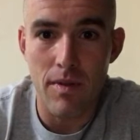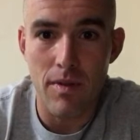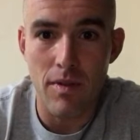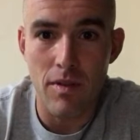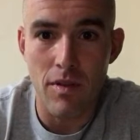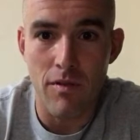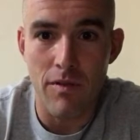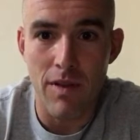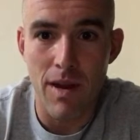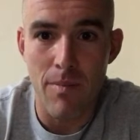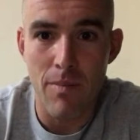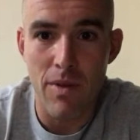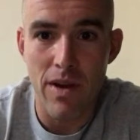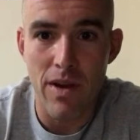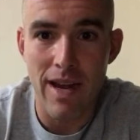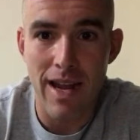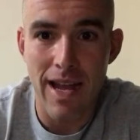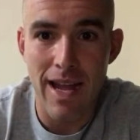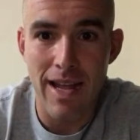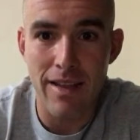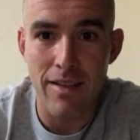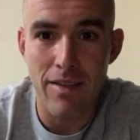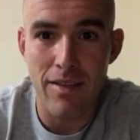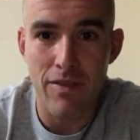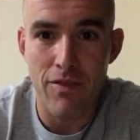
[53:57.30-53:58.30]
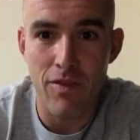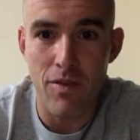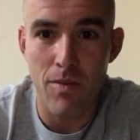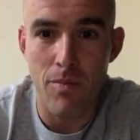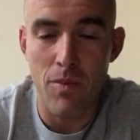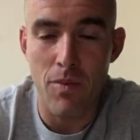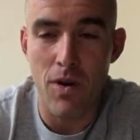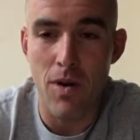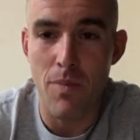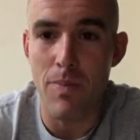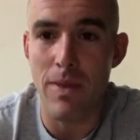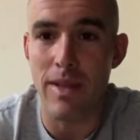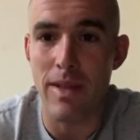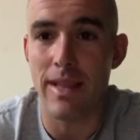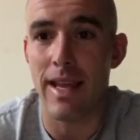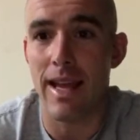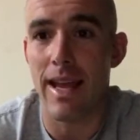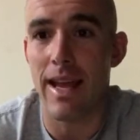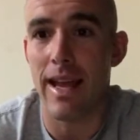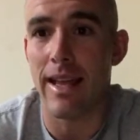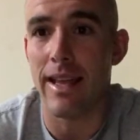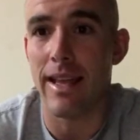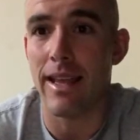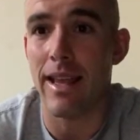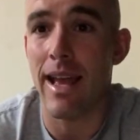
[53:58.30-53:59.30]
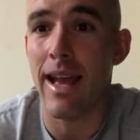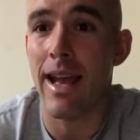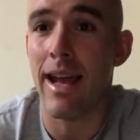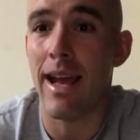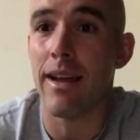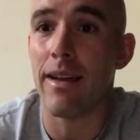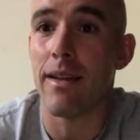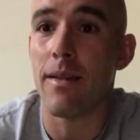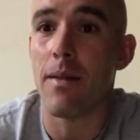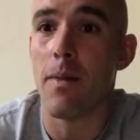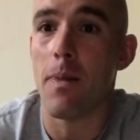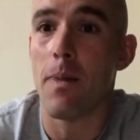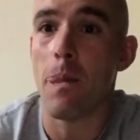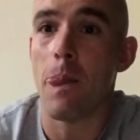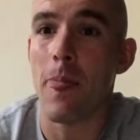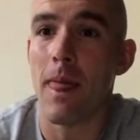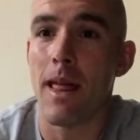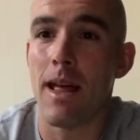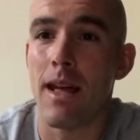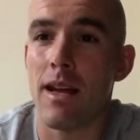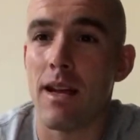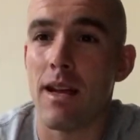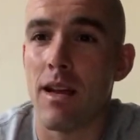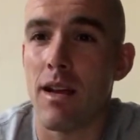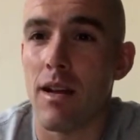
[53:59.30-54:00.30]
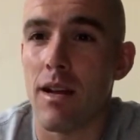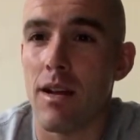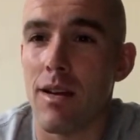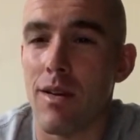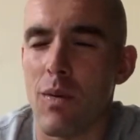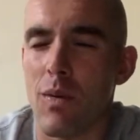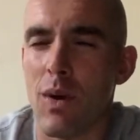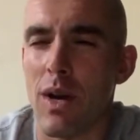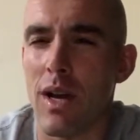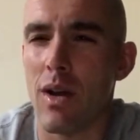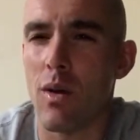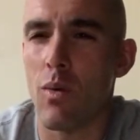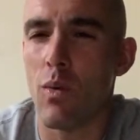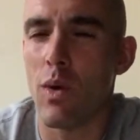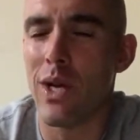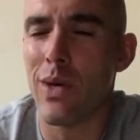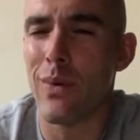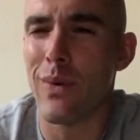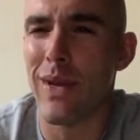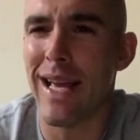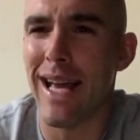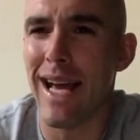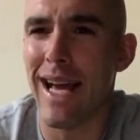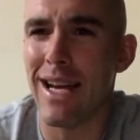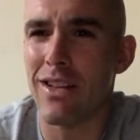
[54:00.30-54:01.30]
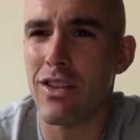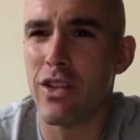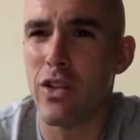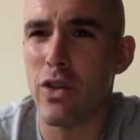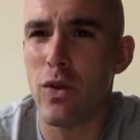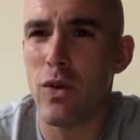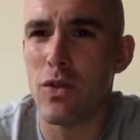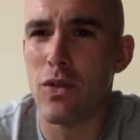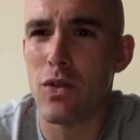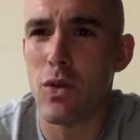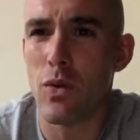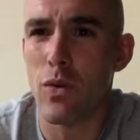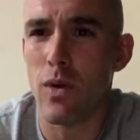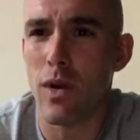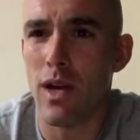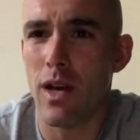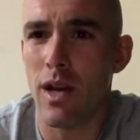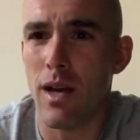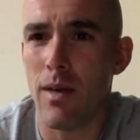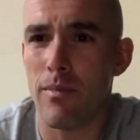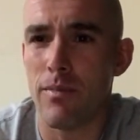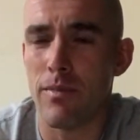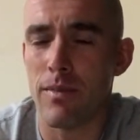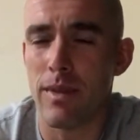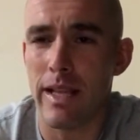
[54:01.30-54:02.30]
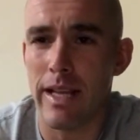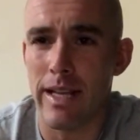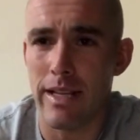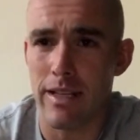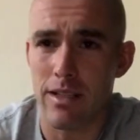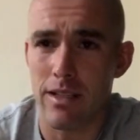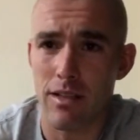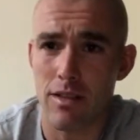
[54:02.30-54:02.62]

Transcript: November 9th for Burpee Day. Yeah. What what do we got to do to um like